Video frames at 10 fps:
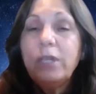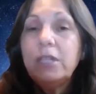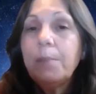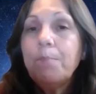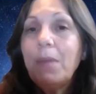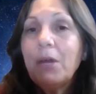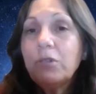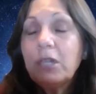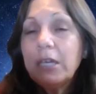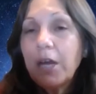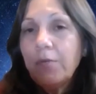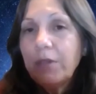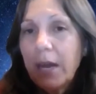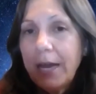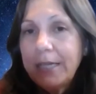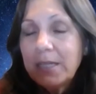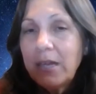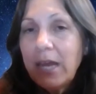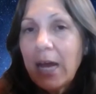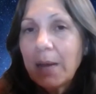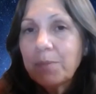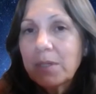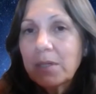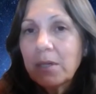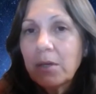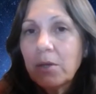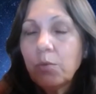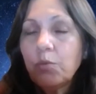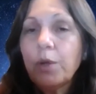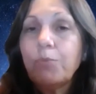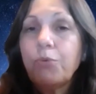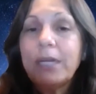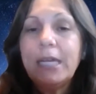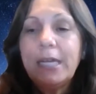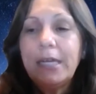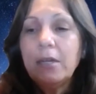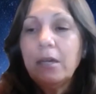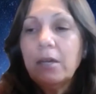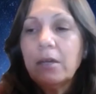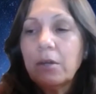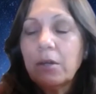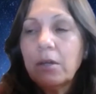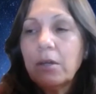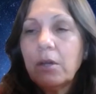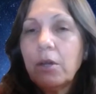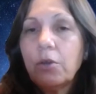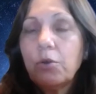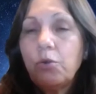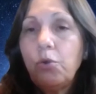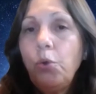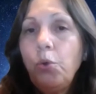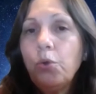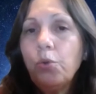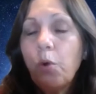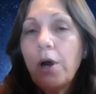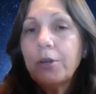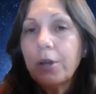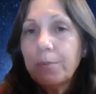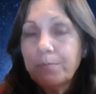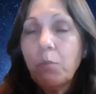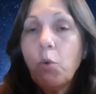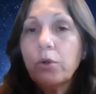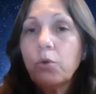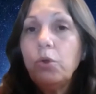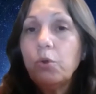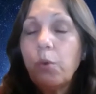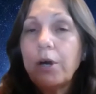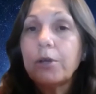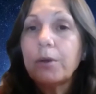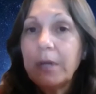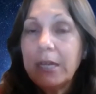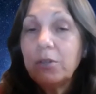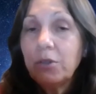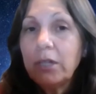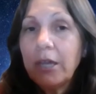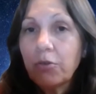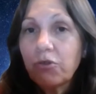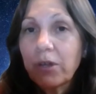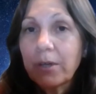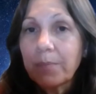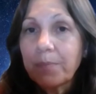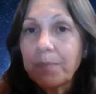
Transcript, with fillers: With the melting of the ice caps, we're bringing cool water, more cool water into the ocean,